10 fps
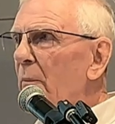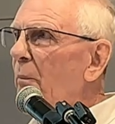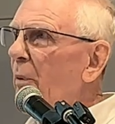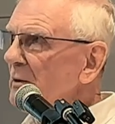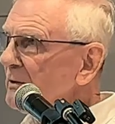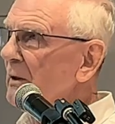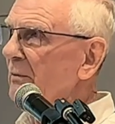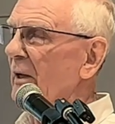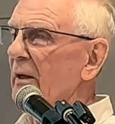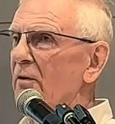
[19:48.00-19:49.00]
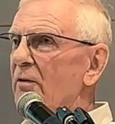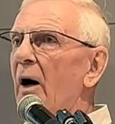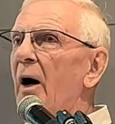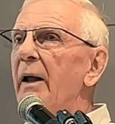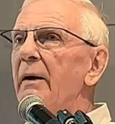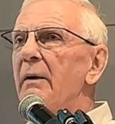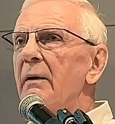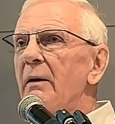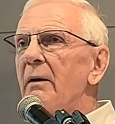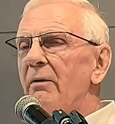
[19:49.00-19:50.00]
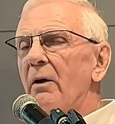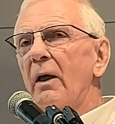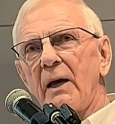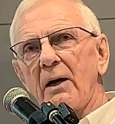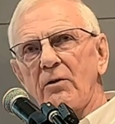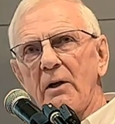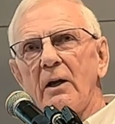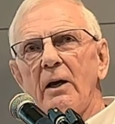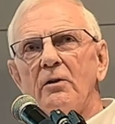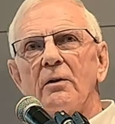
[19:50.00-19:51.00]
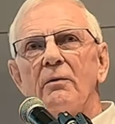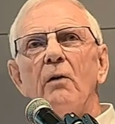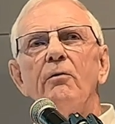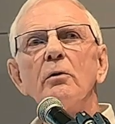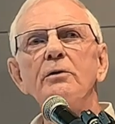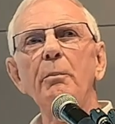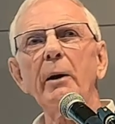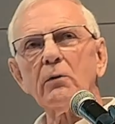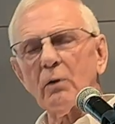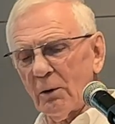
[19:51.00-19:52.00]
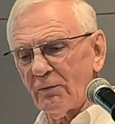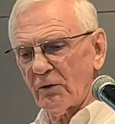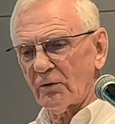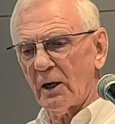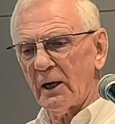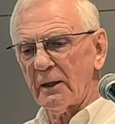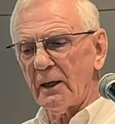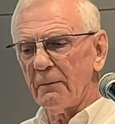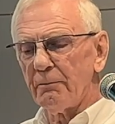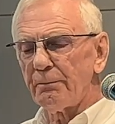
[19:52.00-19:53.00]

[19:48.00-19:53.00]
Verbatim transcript: positively design for the housing needs of the full spectrum of society